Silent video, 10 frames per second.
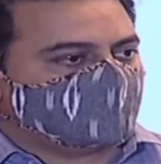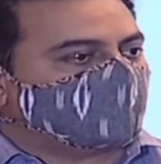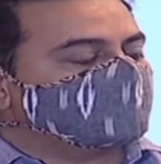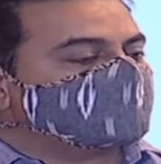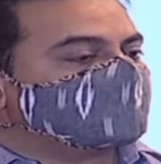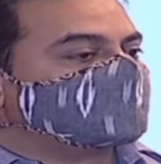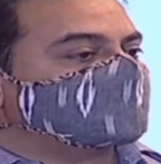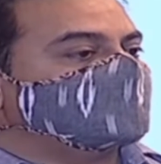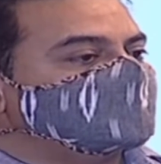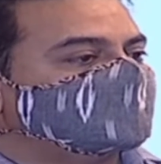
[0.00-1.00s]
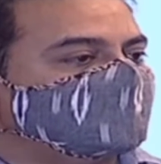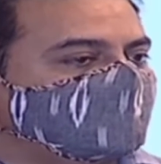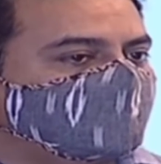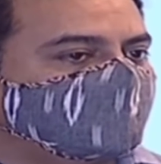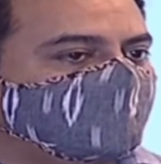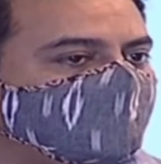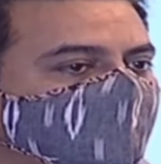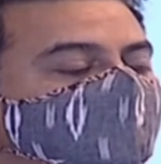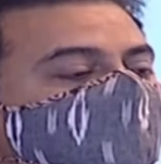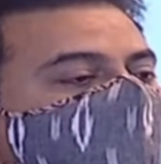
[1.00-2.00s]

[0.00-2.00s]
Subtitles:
on the 16th day, it's a